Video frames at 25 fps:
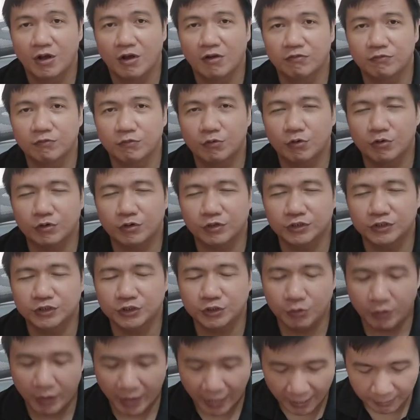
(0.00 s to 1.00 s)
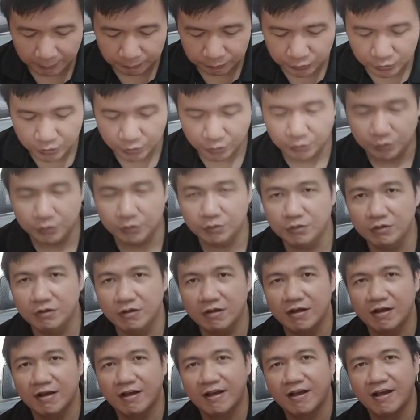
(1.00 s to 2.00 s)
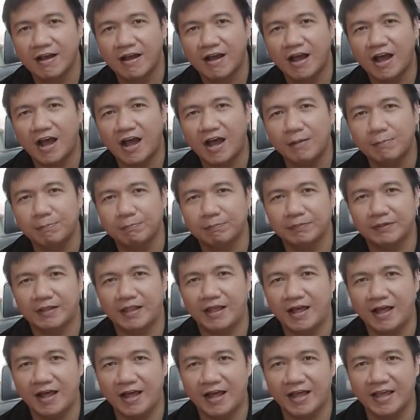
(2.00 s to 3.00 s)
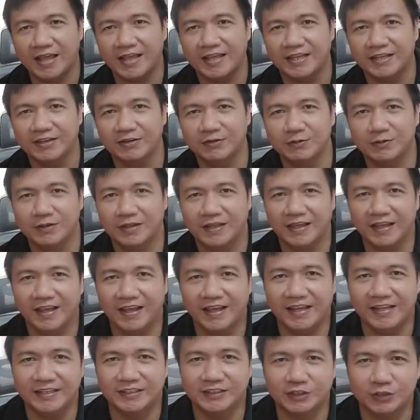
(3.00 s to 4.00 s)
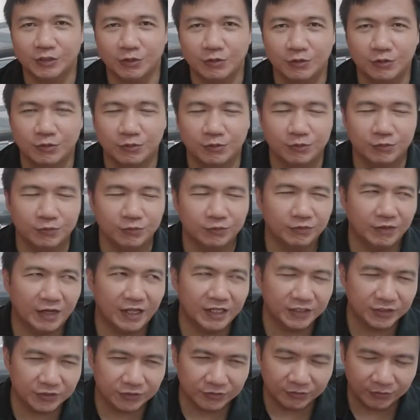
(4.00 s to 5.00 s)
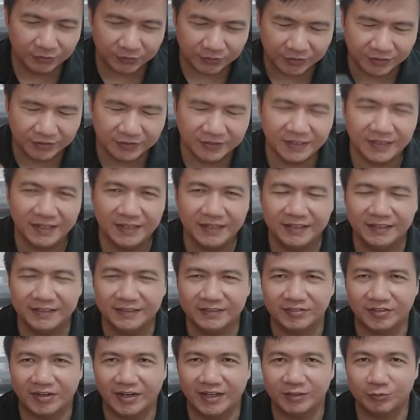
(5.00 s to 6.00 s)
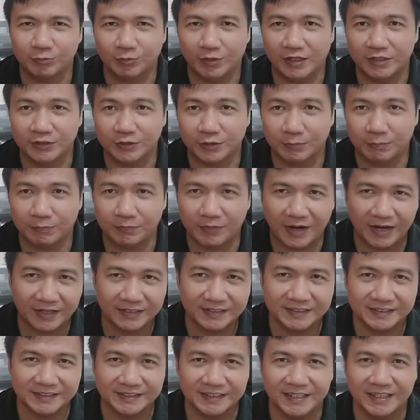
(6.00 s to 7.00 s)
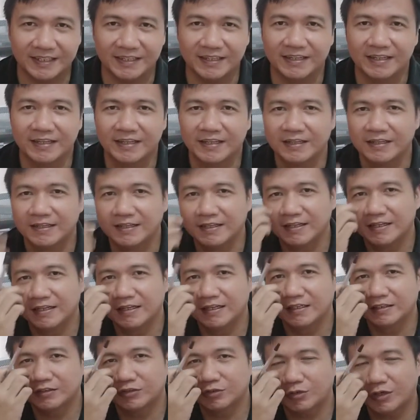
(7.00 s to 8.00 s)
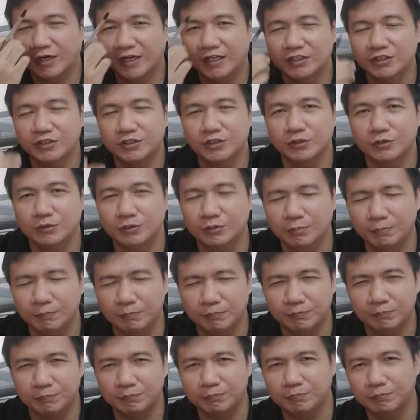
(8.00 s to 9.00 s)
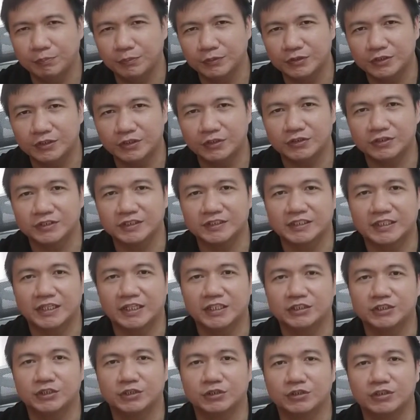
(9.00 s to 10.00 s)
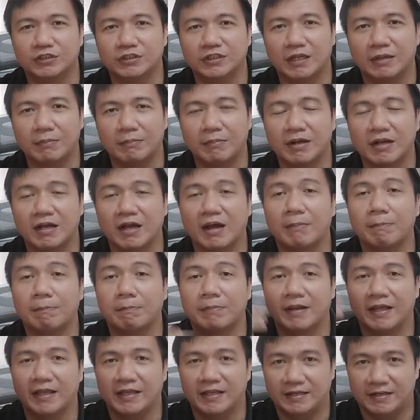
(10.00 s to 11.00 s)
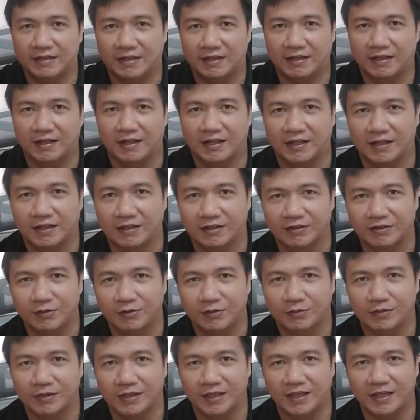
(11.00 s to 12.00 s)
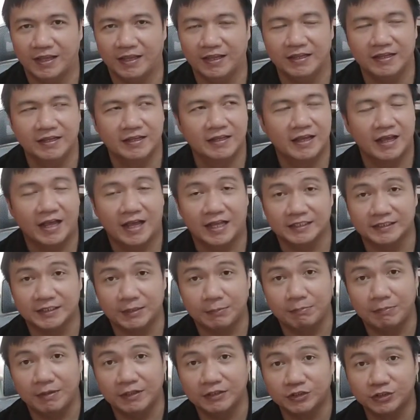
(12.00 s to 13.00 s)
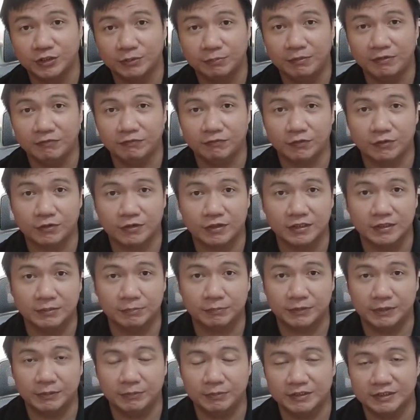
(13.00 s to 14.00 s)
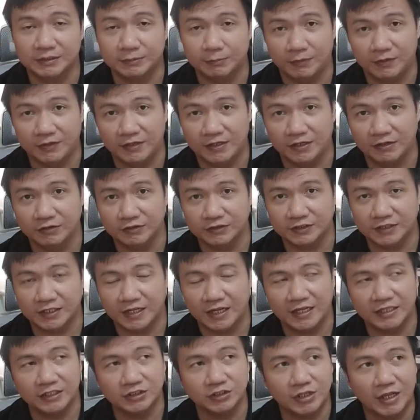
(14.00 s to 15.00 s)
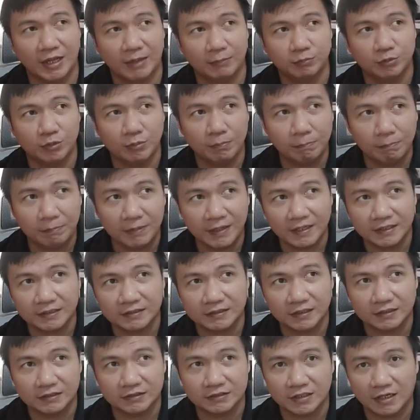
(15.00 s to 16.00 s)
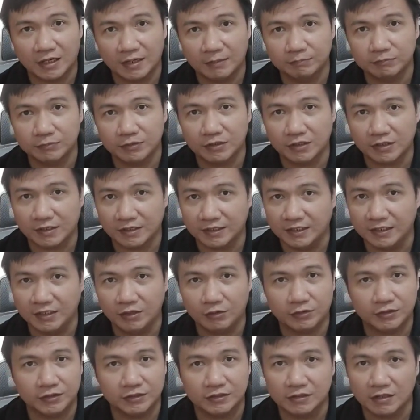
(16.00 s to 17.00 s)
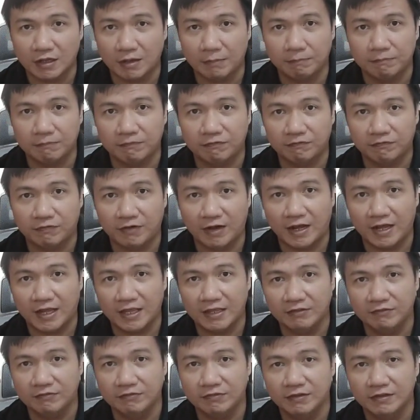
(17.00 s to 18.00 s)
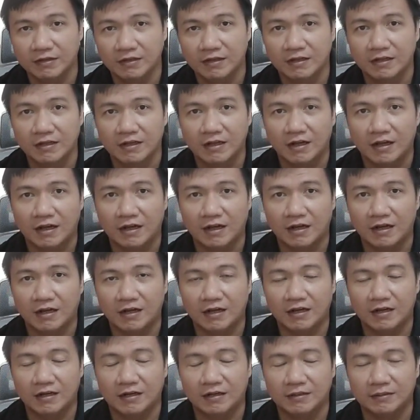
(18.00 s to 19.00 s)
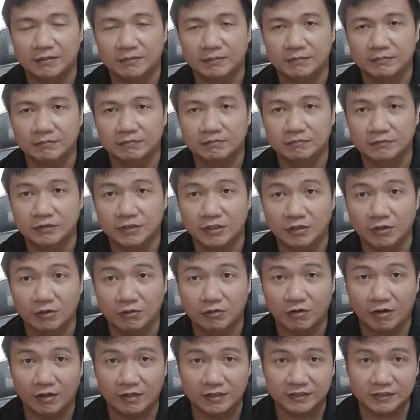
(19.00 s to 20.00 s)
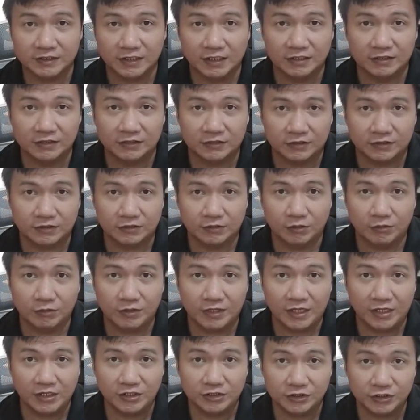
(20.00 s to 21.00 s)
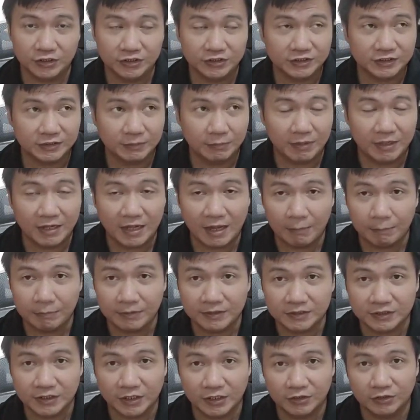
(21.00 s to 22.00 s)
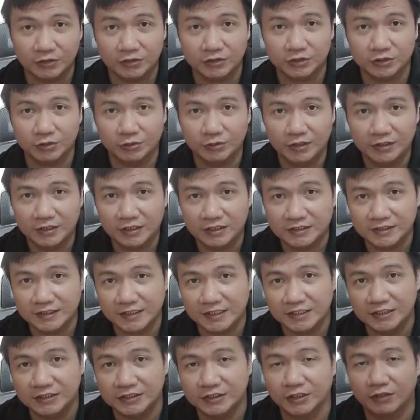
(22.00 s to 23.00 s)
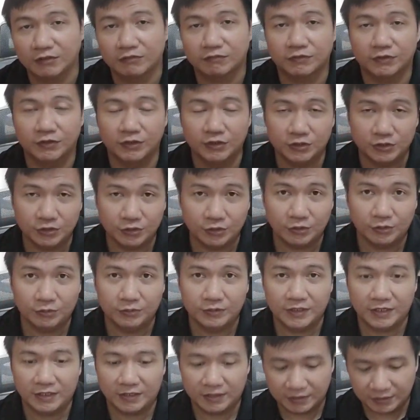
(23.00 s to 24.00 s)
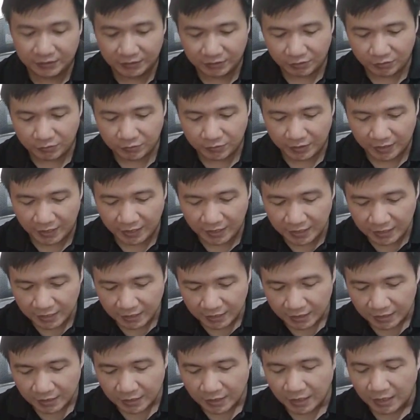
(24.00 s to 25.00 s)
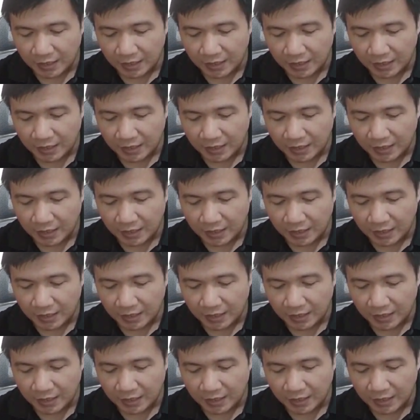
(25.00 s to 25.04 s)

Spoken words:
Of course, you have to apply. Okay, so while you're learning, right, while you're practicing, try to put to your schedule na mag-apply na. Okay, as I mentioned before in previous videos, guys, you have to pick the top 3 or top 5 call center locations na malapit sa'yo so that it's easier for you to go there. Okay,